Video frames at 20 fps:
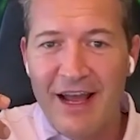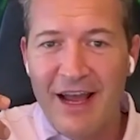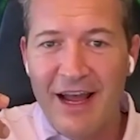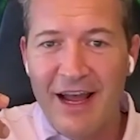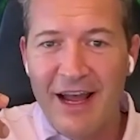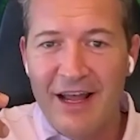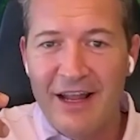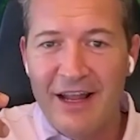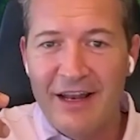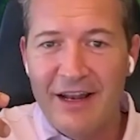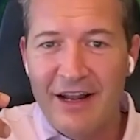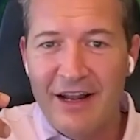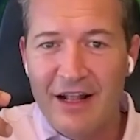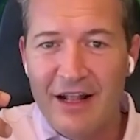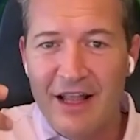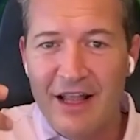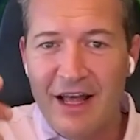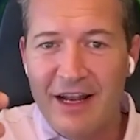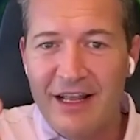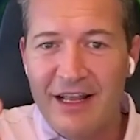And
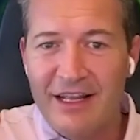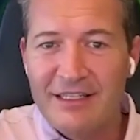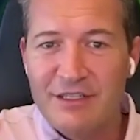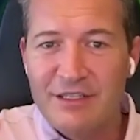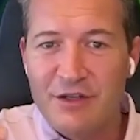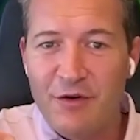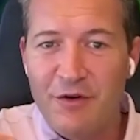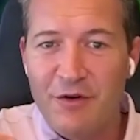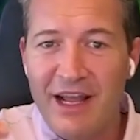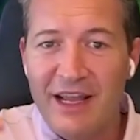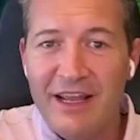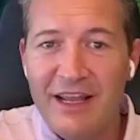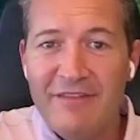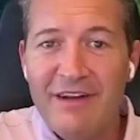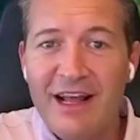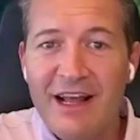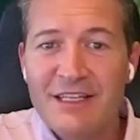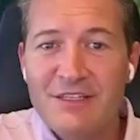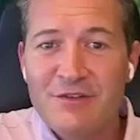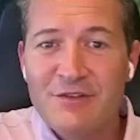a lot of kids don't
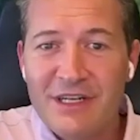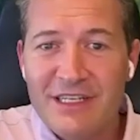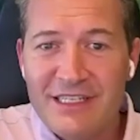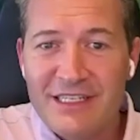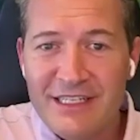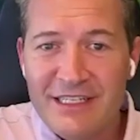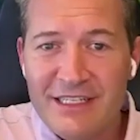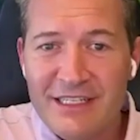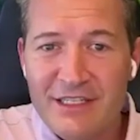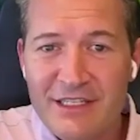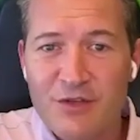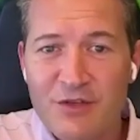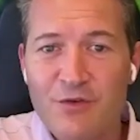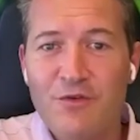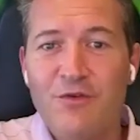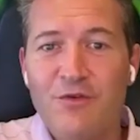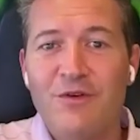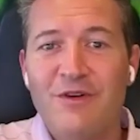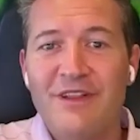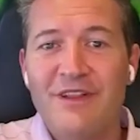even ask questions in school.